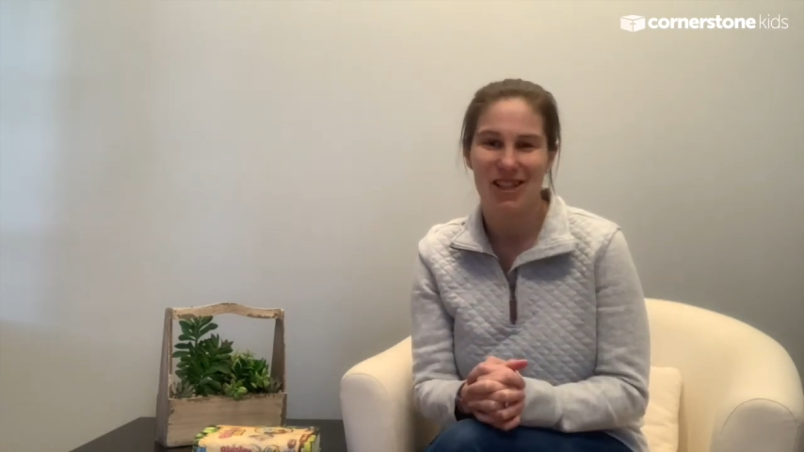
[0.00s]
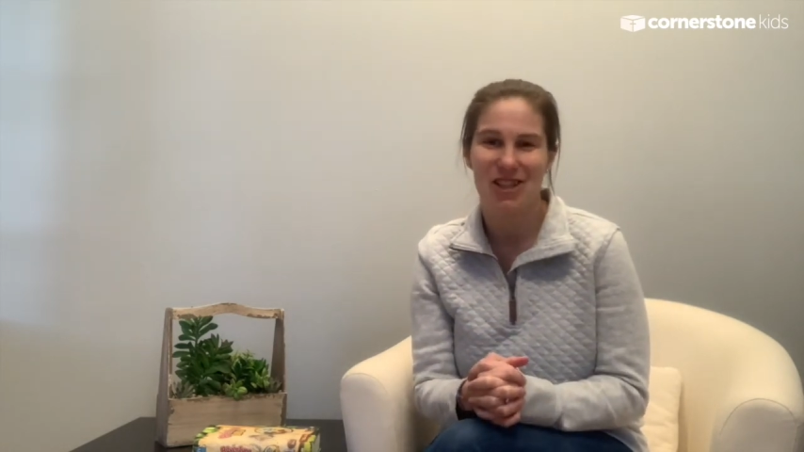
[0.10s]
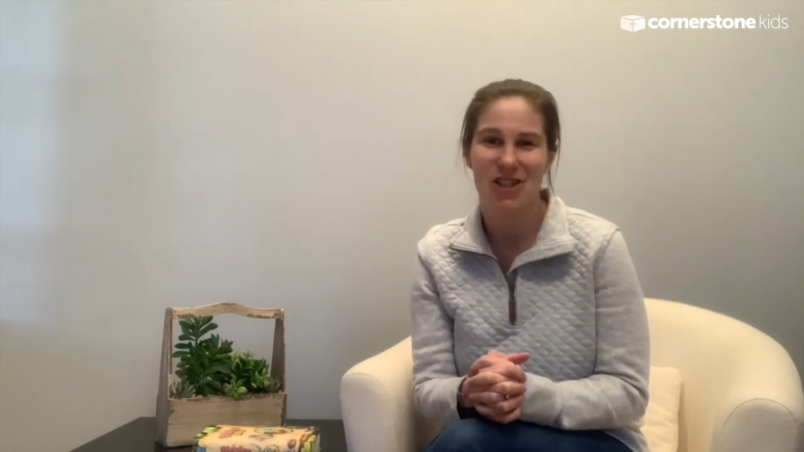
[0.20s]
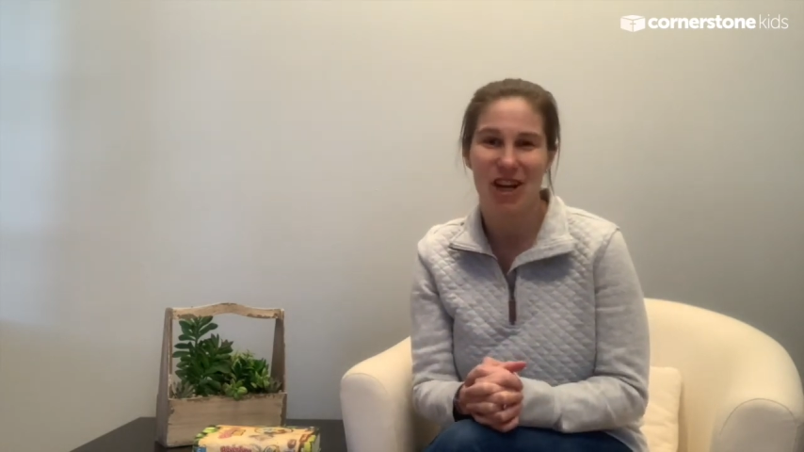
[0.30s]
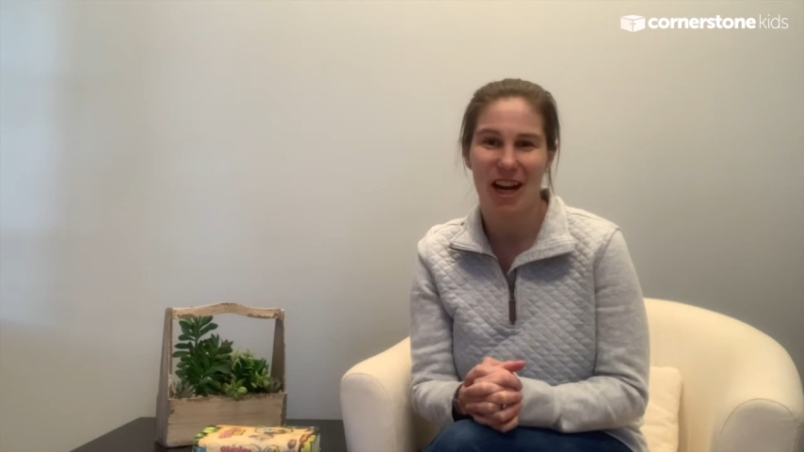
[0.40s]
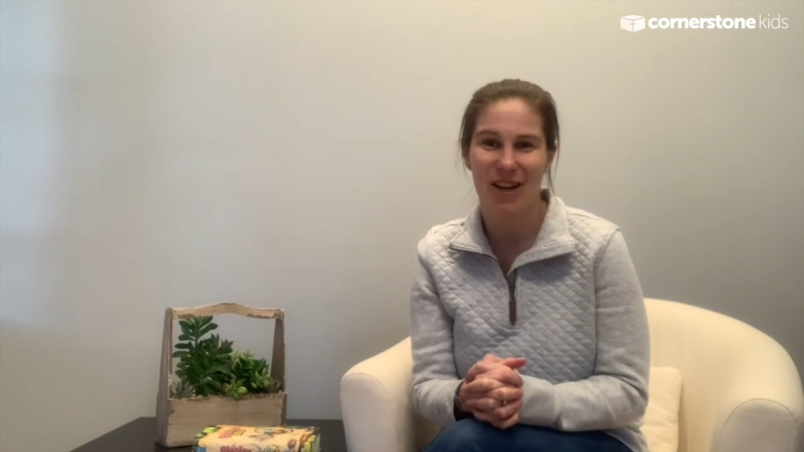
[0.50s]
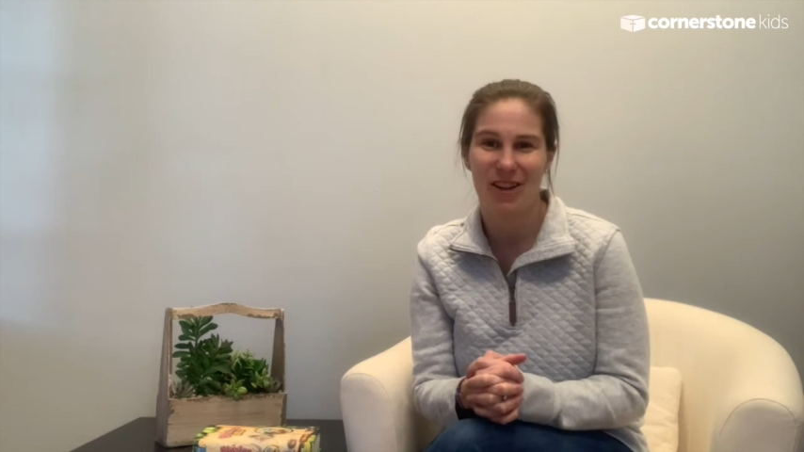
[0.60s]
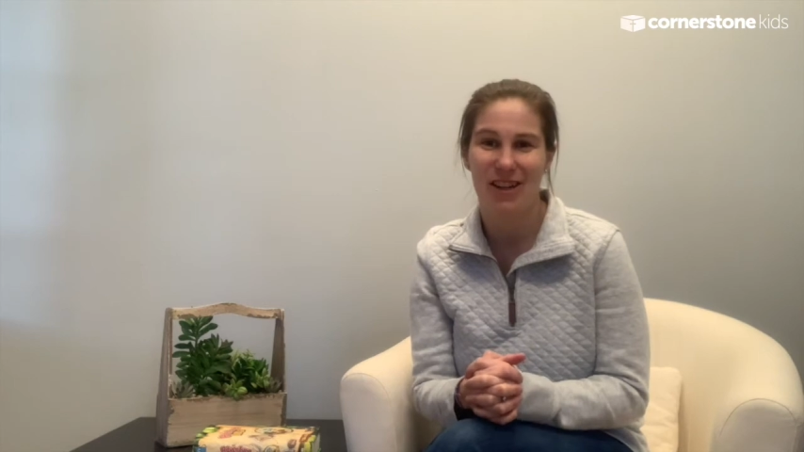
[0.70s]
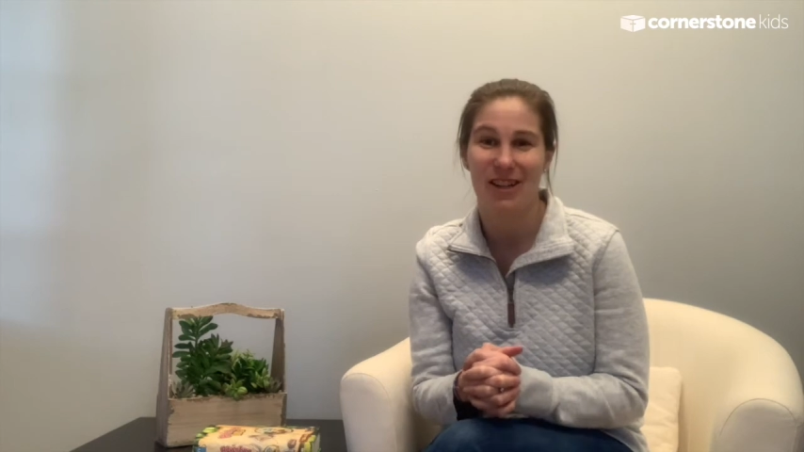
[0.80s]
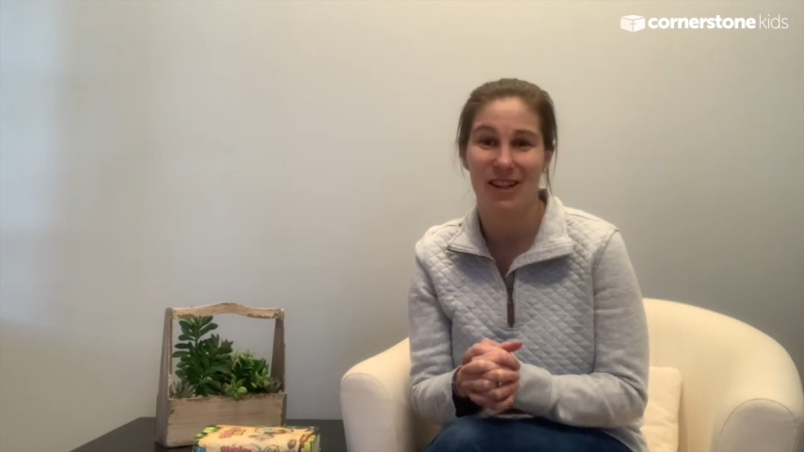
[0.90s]
share
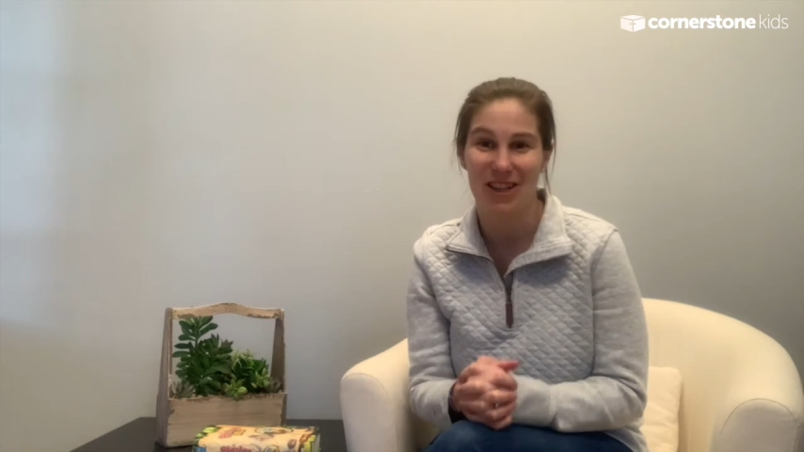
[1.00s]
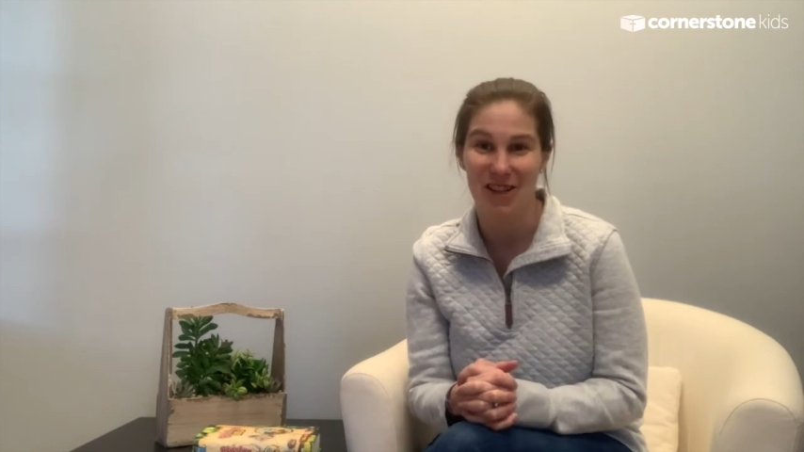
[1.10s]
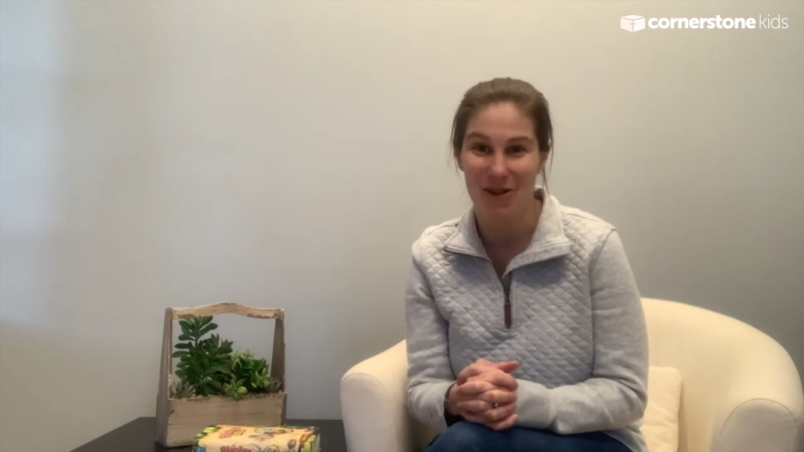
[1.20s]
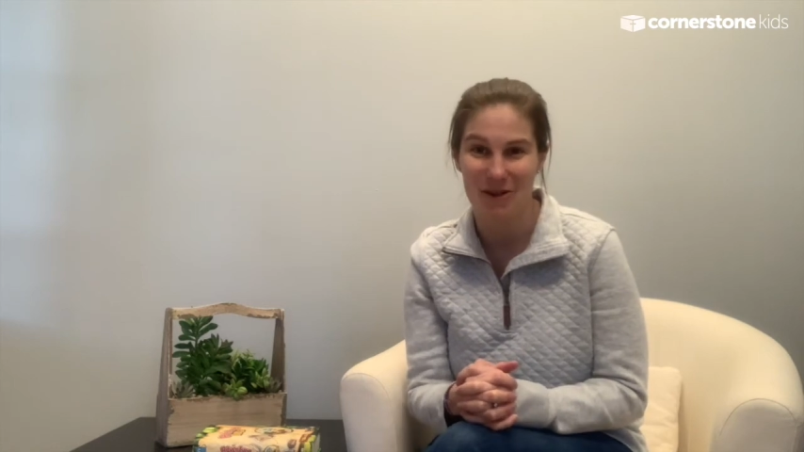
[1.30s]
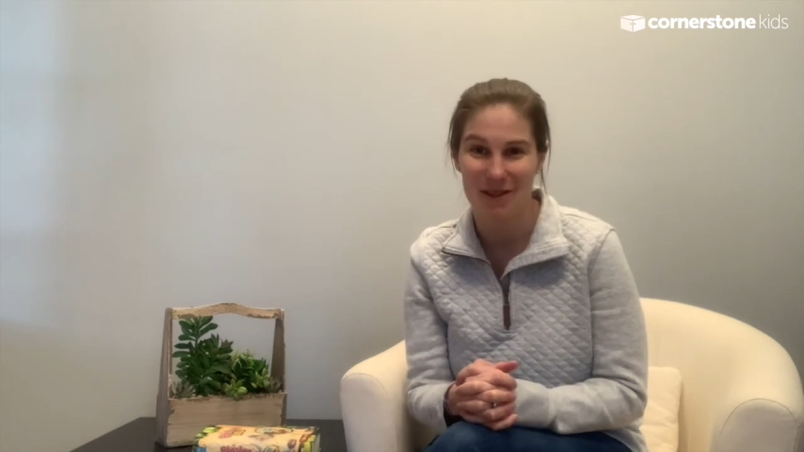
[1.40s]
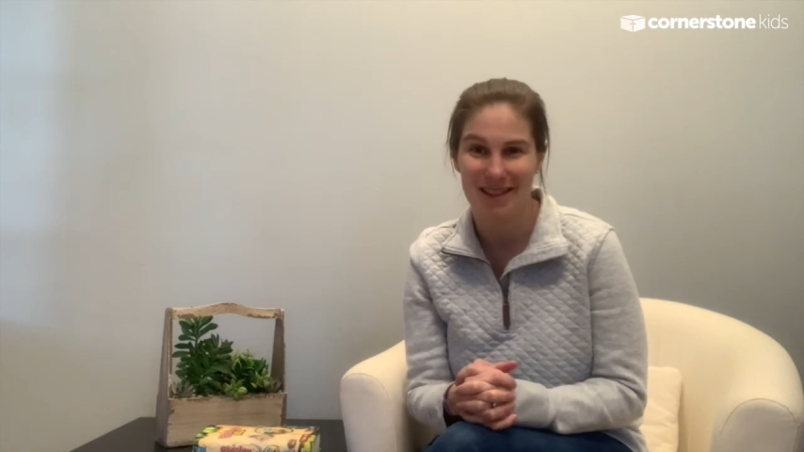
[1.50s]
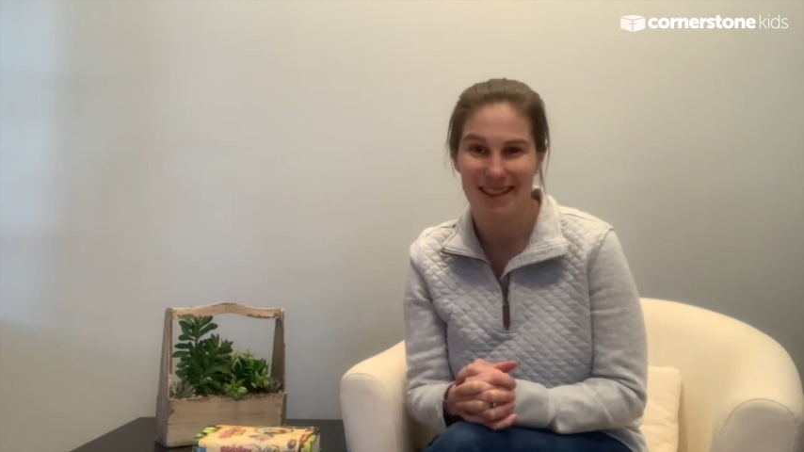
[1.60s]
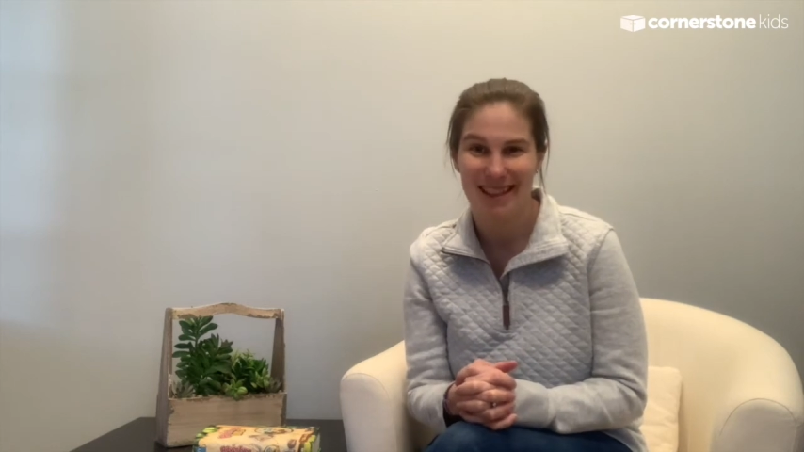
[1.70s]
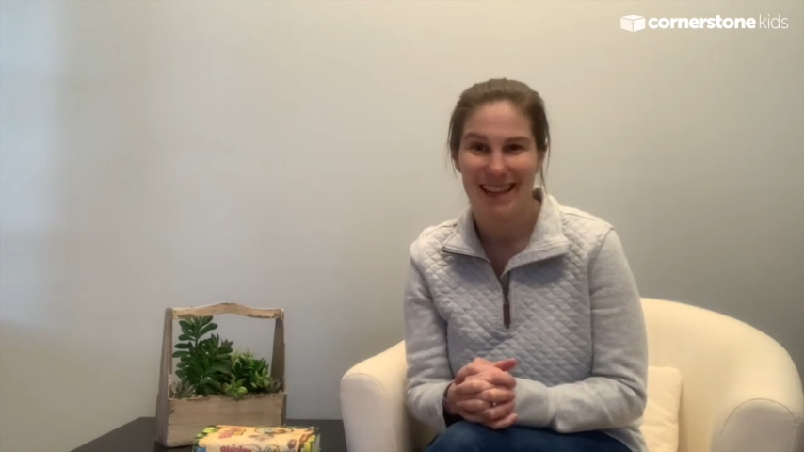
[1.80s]
the good news.